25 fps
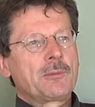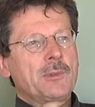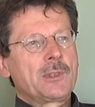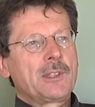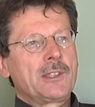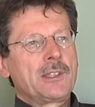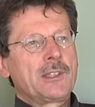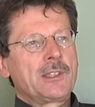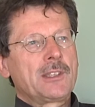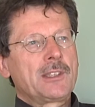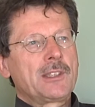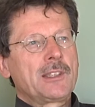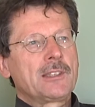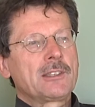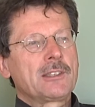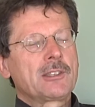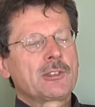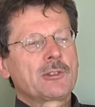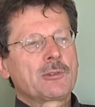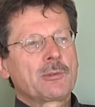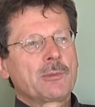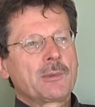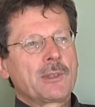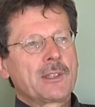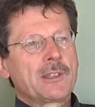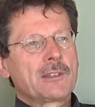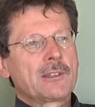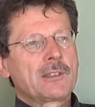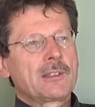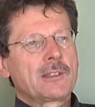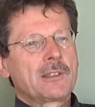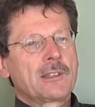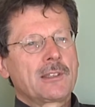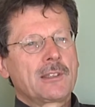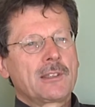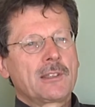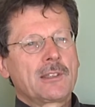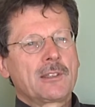we
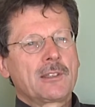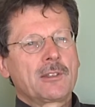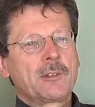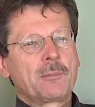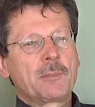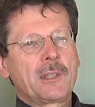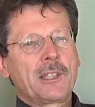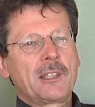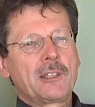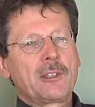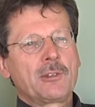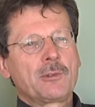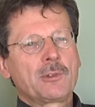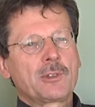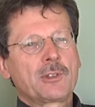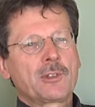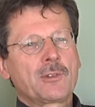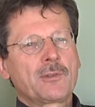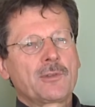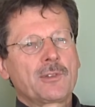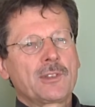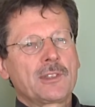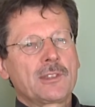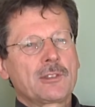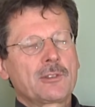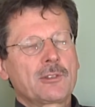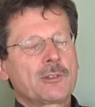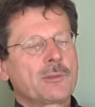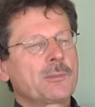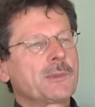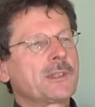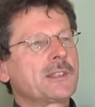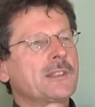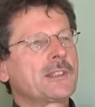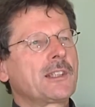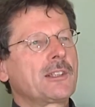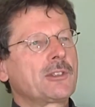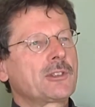make use of
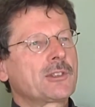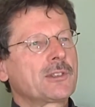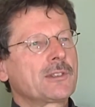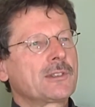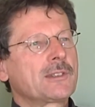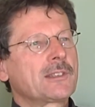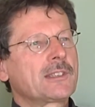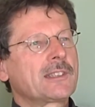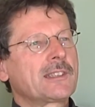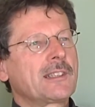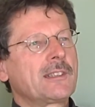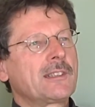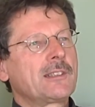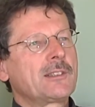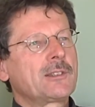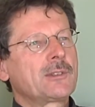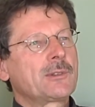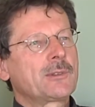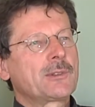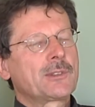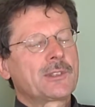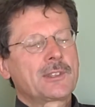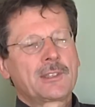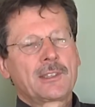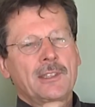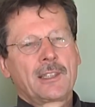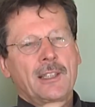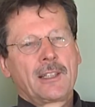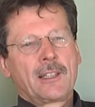instrumentation, sensors,